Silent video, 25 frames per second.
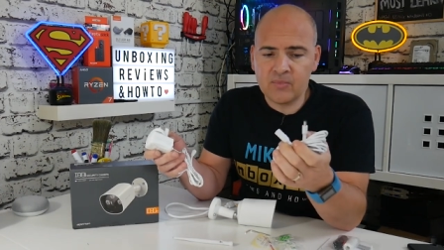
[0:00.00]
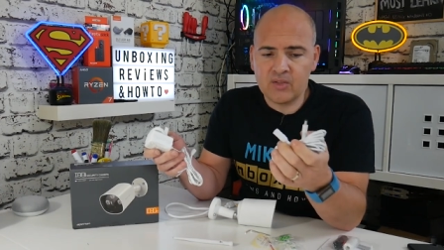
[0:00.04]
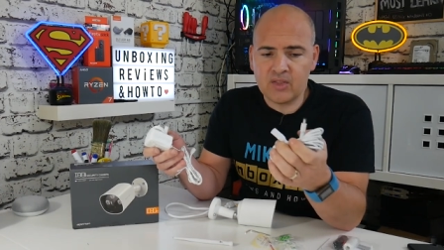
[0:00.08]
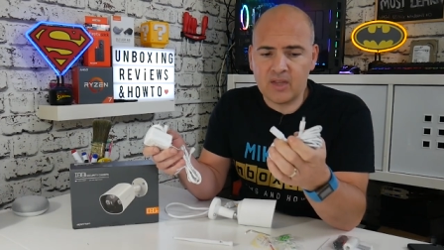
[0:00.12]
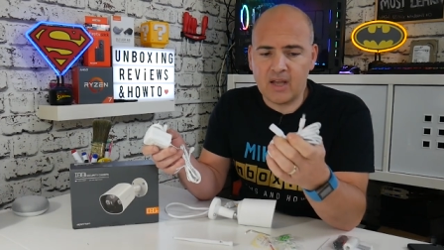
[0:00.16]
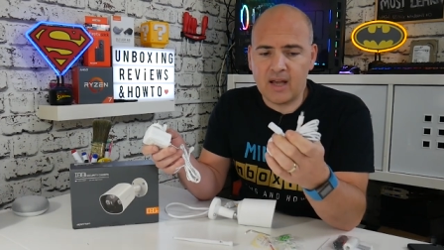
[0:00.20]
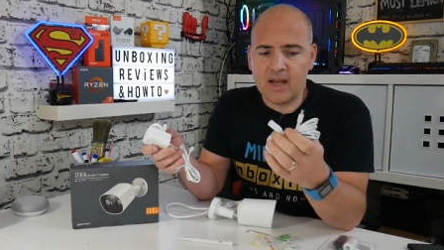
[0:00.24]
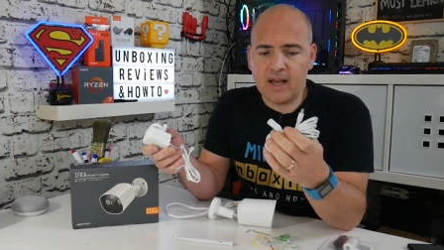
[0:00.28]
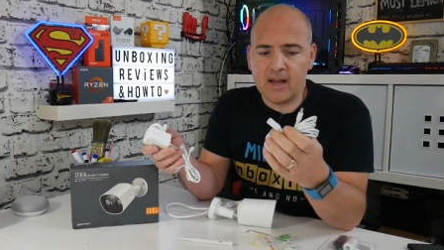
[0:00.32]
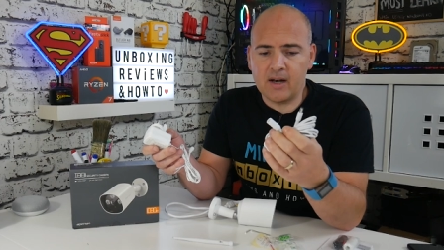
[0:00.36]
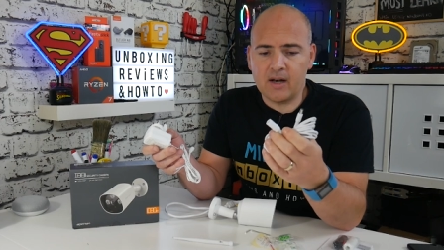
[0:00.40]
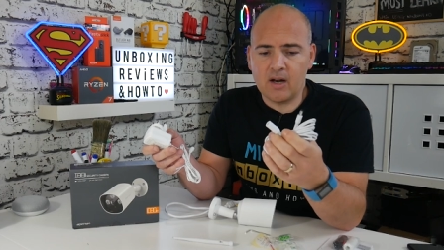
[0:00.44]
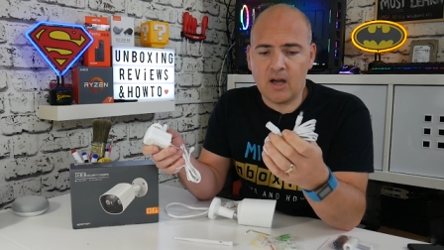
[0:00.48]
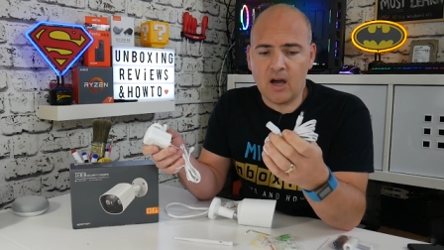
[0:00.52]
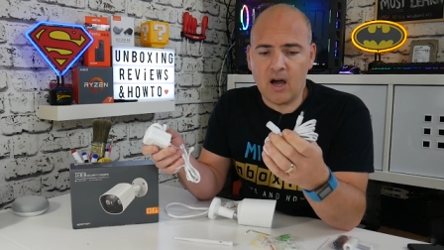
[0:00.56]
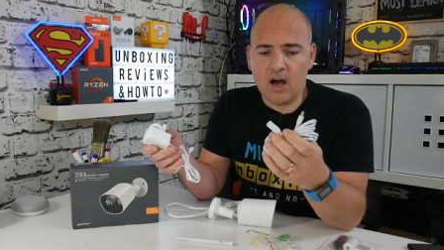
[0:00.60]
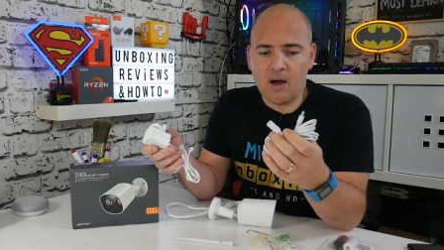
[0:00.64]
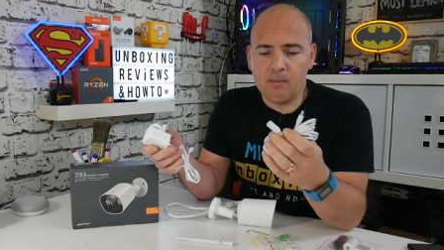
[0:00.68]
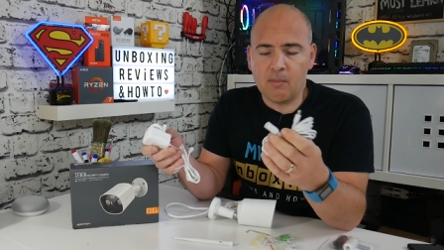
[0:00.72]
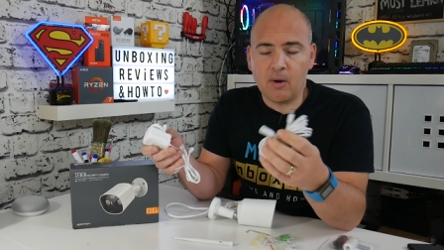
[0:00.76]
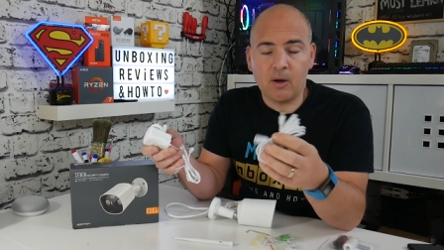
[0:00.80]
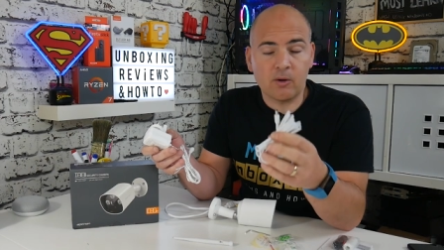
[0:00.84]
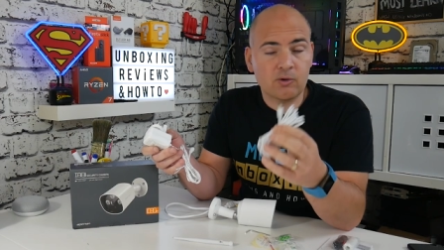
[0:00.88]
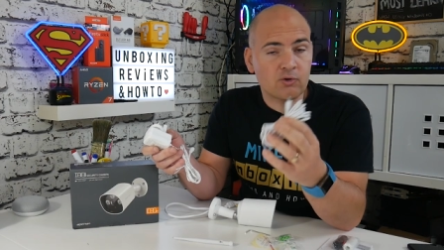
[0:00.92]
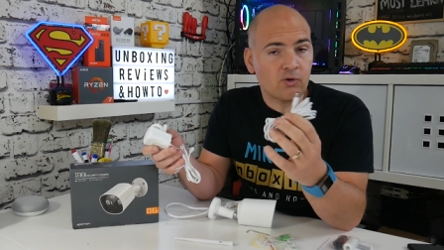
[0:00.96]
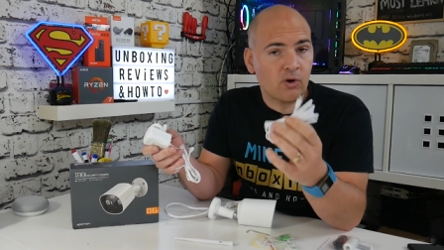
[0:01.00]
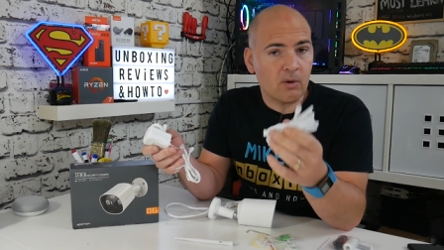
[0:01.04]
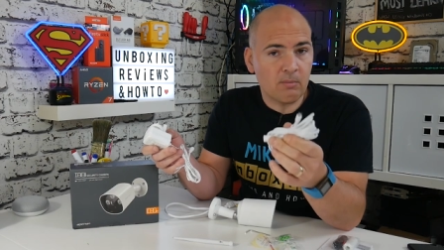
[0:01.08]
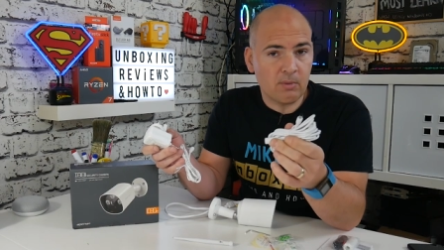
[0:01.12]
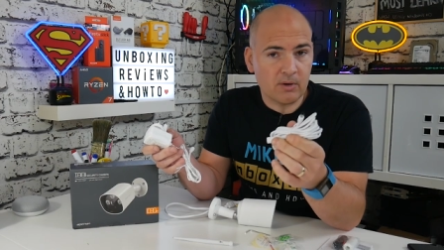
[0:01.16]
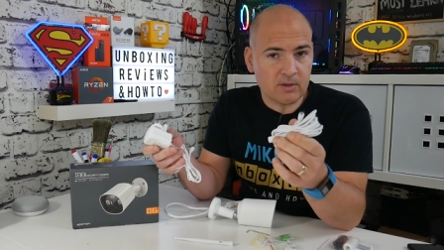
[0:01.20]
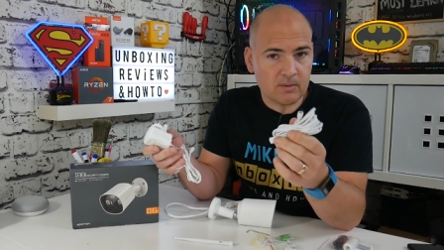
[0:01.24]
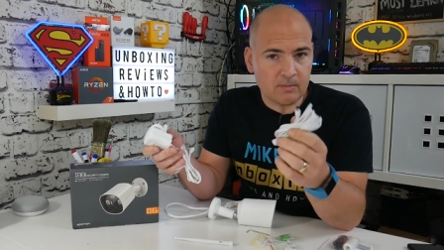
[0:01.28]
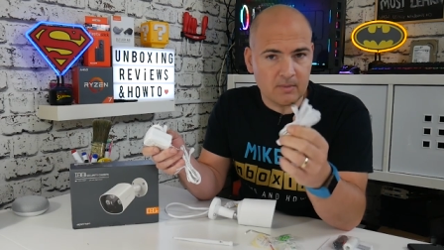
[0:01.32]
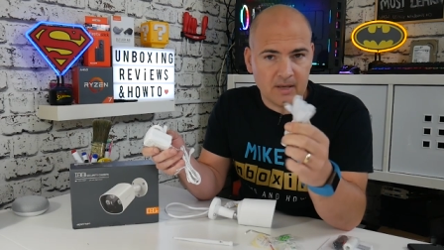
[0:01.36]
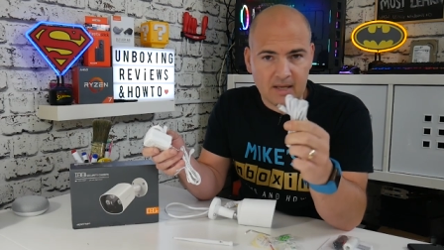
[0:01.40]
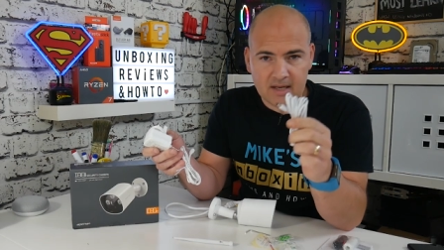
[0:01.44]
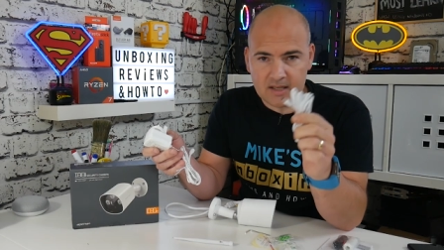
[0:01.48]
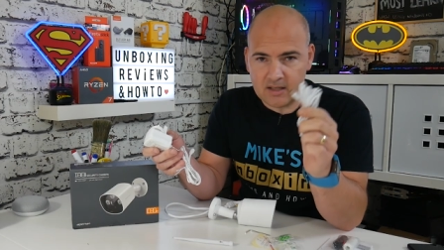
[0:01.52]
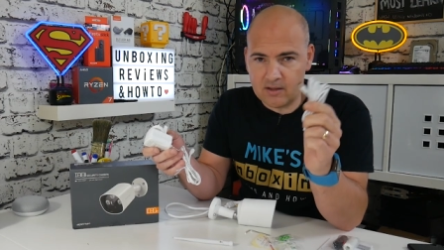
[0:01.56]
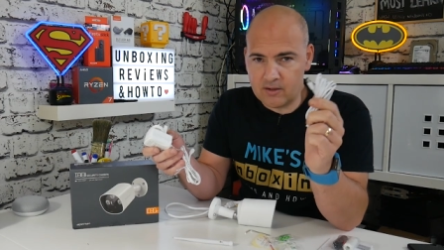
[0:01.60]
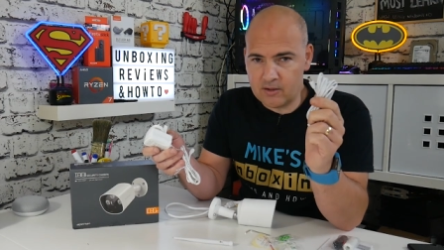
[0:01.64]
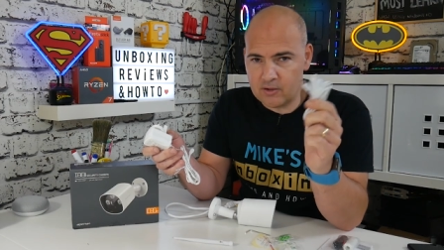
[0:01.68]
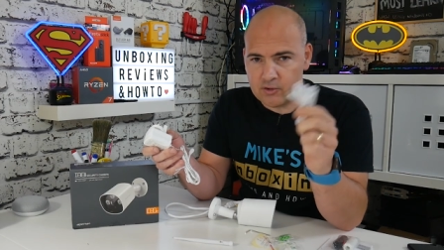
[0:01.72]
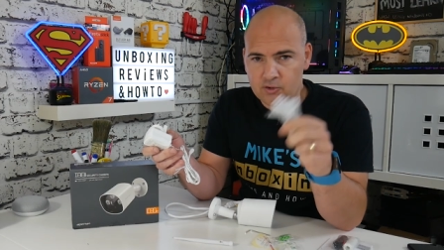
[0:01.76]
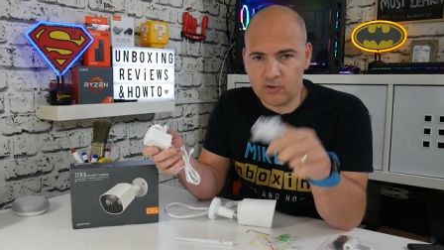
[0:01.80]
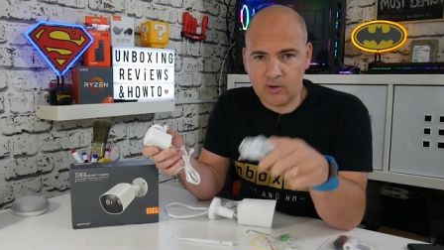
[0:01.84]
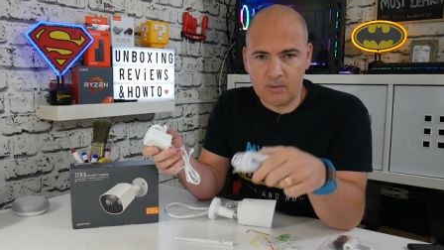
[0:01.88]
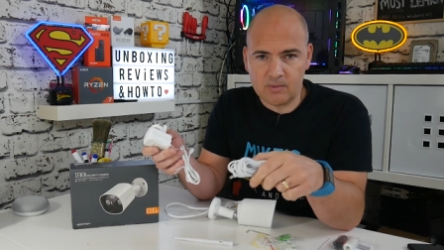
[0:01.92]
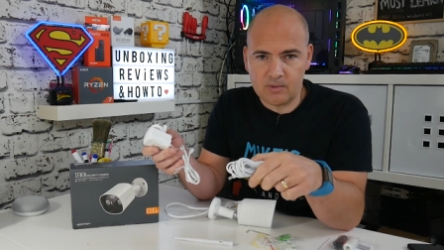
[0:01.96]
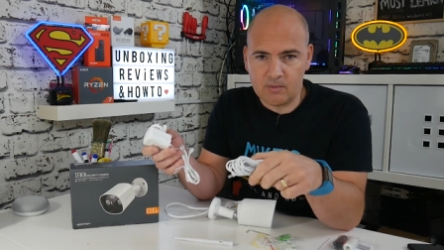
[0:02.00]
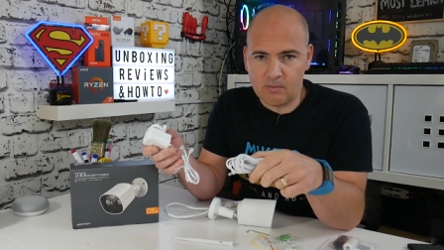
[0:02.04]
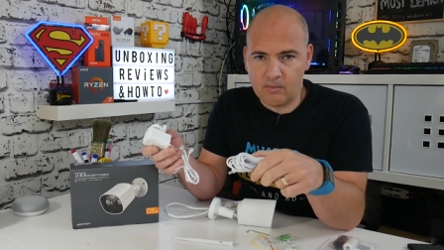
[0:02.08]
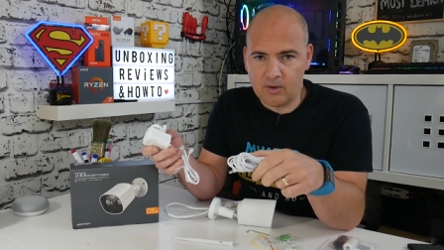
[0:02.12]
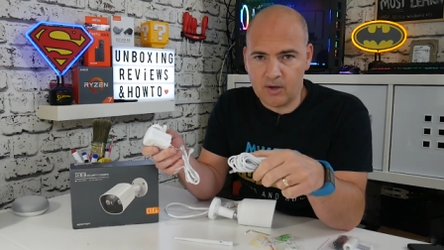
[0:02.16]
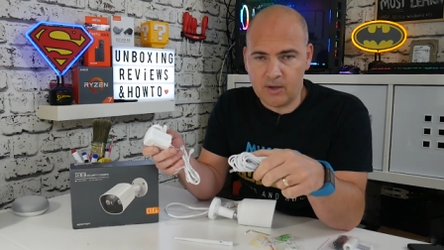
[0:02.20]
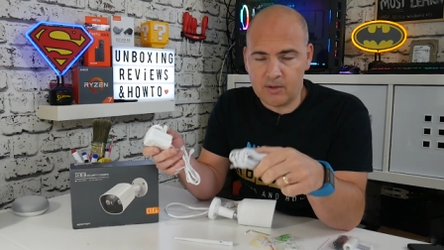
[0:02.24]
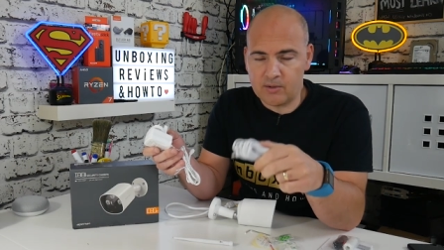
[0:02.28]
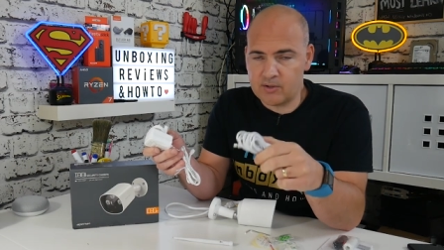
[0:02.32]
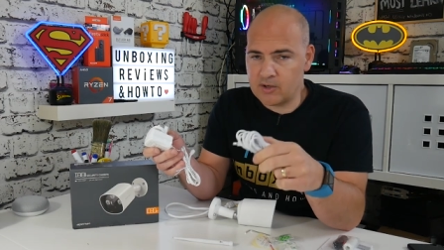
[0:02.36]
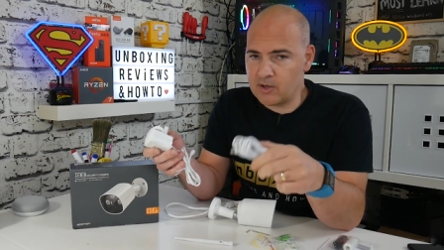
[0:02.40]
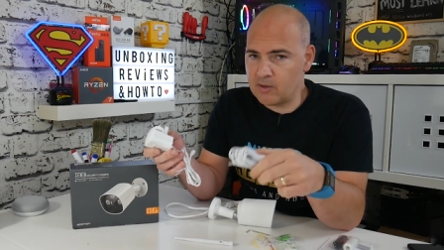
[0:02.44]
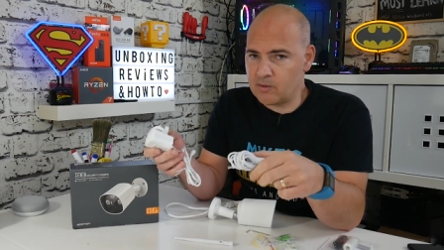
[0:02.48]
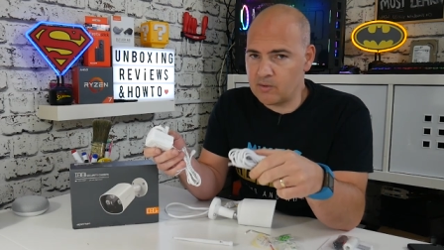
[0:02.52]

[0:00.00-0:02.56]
then um, I'll try and put some links in the description below so